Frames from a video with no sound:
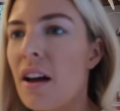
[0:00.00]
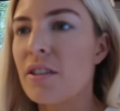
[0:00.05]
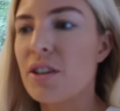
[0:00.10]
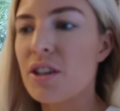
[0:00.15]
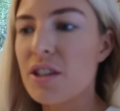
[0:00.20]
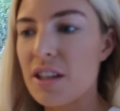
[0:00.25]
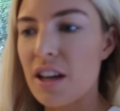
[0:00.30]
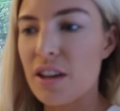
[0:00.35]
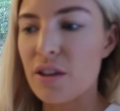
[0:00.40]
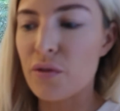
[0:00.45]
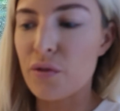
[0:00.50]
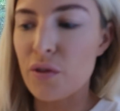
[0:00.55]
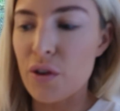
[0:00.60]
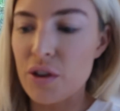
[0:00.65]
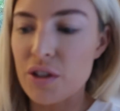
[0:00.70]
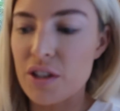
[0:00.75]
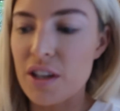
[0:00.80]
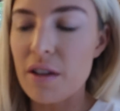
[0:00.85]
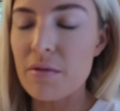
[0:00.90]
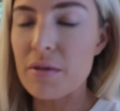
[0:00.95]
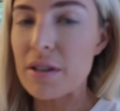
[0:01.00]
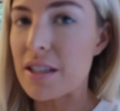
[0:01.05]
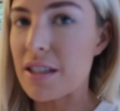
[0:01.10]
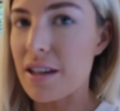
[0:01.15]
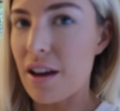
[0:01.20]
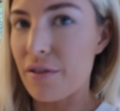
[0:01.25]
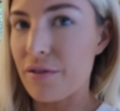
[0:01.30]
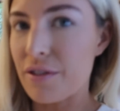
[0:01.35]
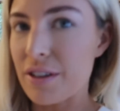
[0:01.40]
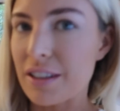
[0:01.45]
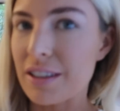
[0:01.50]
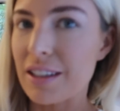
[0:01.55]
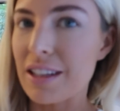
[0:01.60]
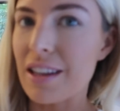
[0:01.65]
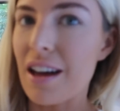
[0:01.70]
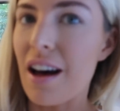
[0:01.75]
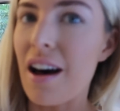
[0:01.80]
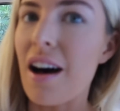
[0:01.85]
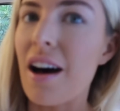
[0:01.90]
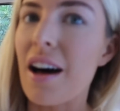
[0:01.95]
I've got to say the first day was definitely
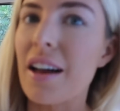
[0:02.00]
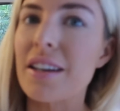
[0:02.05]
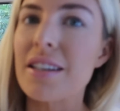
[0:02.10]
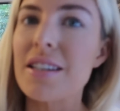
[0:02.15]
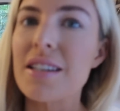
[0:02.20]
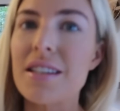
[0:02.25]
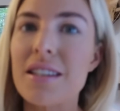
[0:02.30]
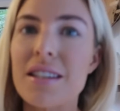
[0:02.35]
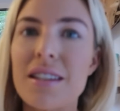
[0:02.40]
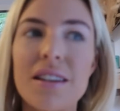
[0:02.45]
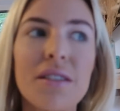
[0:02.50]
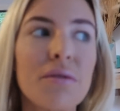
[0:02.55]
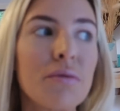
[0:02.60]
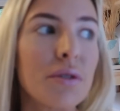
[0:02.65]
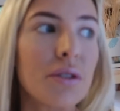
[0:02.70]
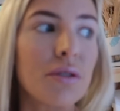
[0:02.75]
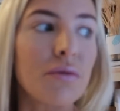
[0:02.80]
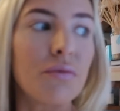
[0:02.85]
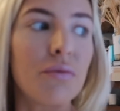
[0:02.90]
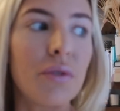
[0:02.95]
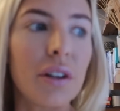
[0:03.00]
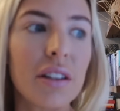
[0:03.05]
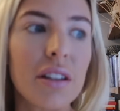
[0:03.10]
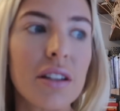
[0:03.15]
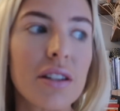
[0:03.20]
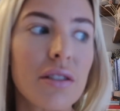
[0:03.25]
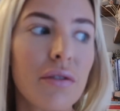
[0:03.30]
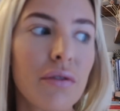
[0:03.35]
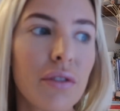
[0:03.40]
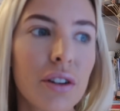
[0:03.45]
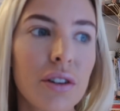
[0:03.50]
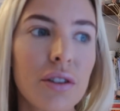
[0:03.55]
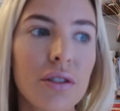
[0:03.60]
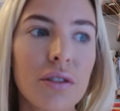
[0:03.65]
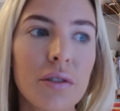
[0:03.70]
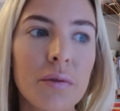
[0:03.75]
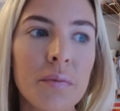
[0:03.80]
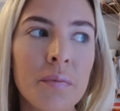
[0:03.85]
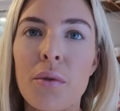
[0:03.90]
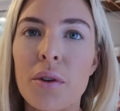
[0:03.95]
the hardest. It was really
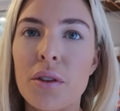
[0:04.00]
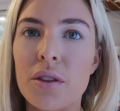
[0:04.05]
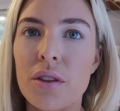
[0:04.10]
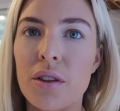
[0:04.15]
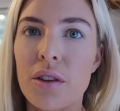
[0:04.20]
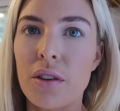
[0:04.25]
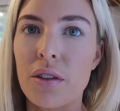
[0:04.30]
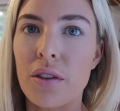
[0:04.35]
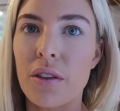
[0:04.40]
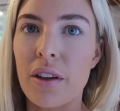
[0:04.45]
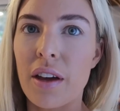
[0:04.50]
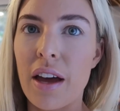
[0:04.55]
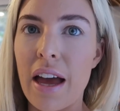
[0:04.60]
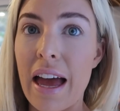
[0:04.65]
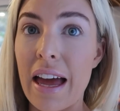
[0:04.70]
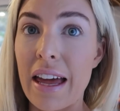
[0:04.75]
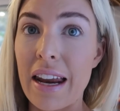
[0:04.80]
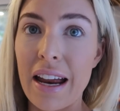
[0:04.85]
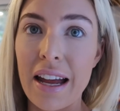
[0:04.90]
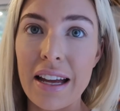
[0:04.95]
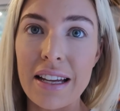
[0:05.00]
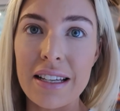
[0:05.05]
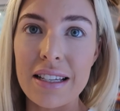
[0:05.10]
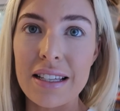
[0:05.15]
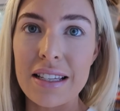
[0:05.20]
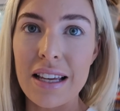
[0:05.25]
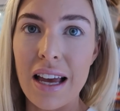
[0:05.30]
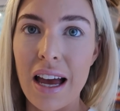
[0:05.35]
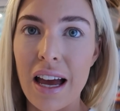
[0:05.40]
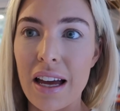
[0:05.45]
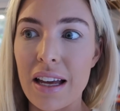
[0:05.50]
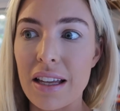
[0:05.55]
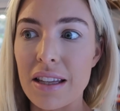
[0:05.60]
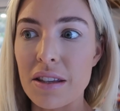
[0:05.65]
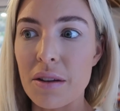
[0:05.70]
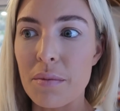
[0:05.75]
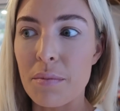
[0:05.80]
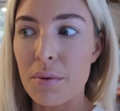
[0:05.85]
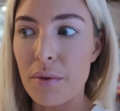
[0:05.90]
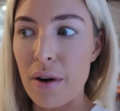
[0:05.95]
difficult with the headaches
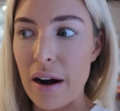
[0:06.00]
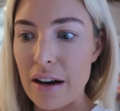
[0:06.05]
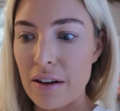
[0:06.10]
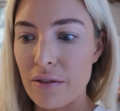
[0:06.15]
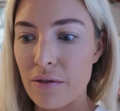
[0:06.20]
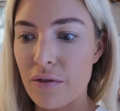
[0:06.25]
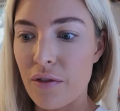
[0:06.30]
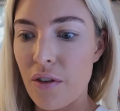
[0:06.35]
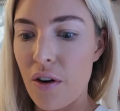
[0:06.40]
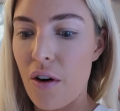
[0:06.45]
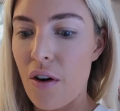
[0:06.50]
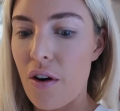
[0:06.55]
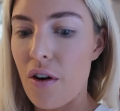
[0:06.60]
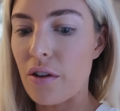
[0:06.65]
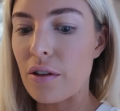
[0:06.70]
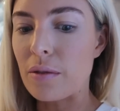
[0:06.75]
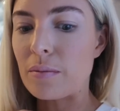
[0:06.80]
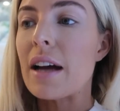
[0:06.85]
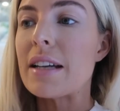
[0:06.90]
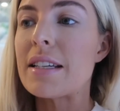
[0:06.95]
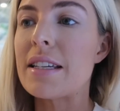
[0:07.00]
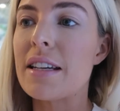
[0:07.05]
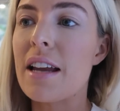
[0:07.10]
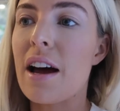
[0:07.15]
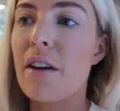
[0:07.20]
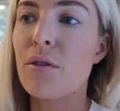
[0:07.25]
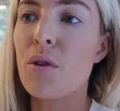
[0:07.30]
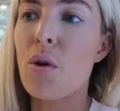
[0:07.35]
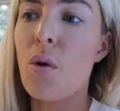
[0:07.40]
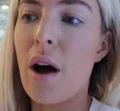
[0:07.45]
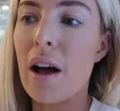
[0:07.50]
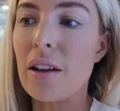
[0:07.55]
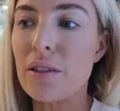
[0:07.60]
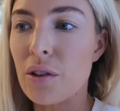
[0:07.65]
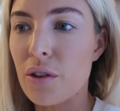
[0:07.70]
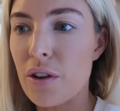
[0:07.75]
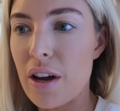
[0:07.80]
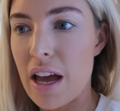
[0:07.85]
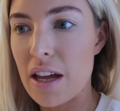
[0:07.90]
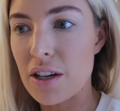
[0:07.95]
and the brain fog. I did have quite
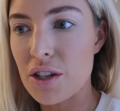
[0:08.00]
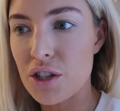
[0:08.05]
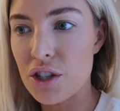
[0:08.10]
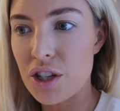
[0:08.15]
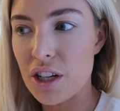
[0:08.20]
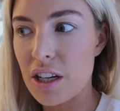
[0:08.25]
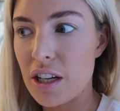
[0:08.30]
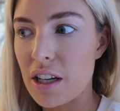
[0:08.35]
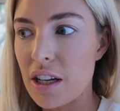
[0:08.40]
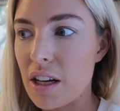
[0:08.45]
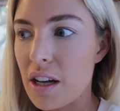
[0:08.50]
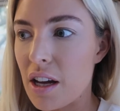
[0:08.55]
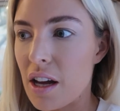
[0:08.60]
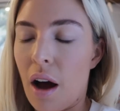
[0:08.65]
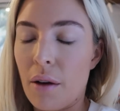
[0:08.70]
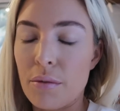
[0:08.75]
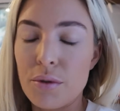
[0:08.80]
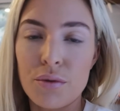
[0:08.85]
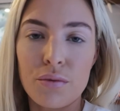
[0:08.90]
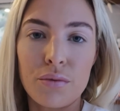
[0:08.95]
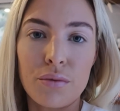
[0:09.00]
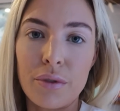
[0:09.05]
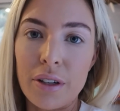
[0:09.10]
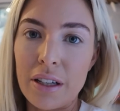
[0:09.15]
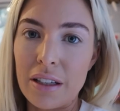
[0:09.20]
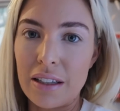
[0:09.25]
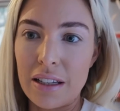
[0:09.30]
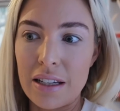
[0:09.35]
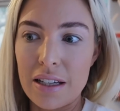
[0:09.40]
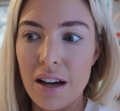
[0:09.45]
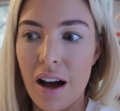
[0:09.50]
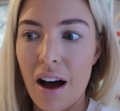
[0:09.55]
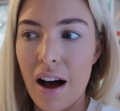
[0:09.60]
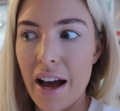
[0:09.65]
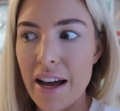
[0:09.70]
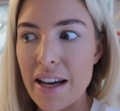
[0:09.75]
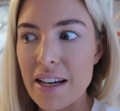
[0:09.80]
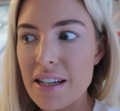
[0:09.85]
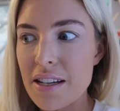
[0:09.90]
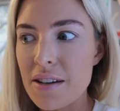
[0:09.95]
low energy. I was really
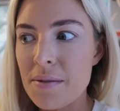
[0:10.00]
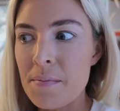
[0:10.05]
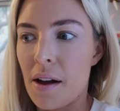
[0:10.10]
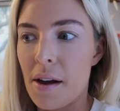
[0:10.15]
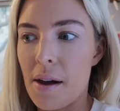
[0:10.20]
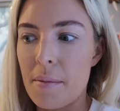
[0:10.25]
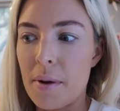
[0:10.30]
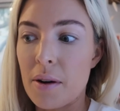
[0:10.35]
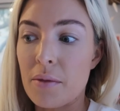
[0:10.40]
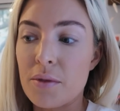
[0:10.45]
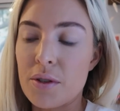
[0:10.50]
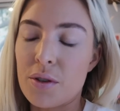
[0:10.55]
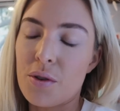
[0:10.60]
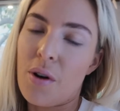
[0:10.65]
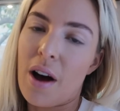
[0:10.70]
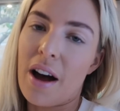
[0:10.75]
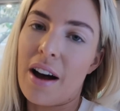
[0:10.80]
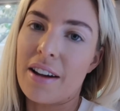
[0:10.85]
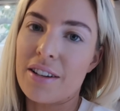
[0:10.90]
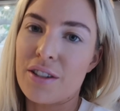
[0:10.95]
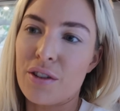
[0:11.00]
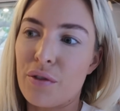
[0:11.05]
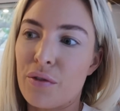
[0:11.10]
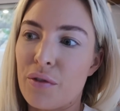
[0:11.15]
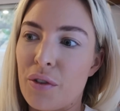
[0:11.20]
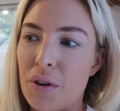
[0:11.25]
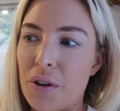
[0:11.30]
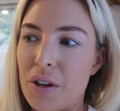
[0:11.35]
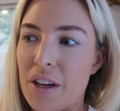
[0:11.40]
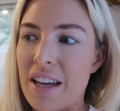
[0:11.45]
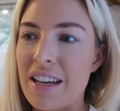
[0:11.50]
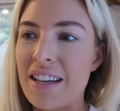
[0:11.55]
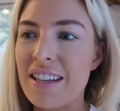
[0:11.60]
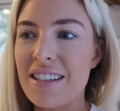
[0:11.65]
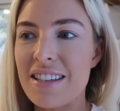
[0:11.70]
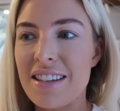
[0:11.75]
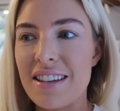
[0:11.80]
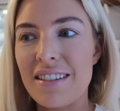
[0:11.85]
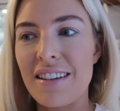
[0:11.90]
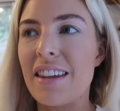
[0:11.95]
tired and it was quite hard to
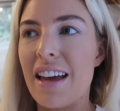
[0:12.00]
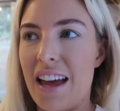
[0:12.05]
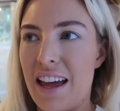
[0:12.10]
focus. The